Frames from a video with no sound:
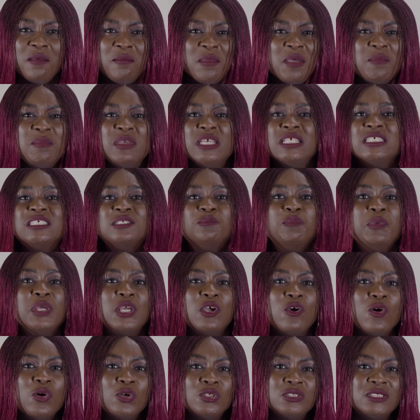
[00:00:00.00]
Maybe it's
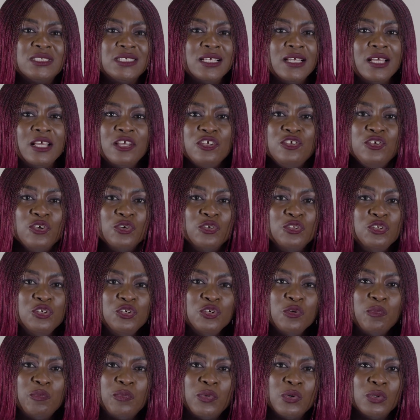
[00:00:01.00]
because your
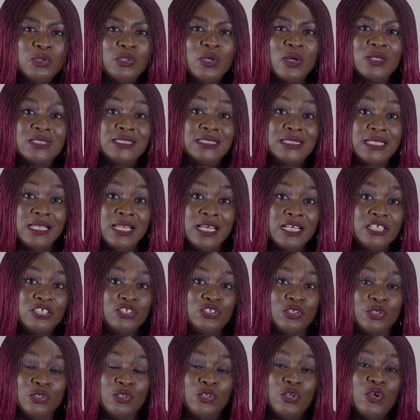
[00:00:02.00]
new product
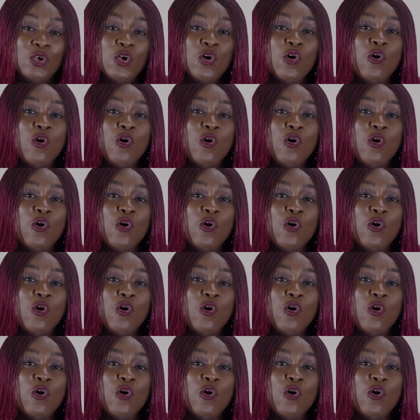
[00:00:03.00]
selection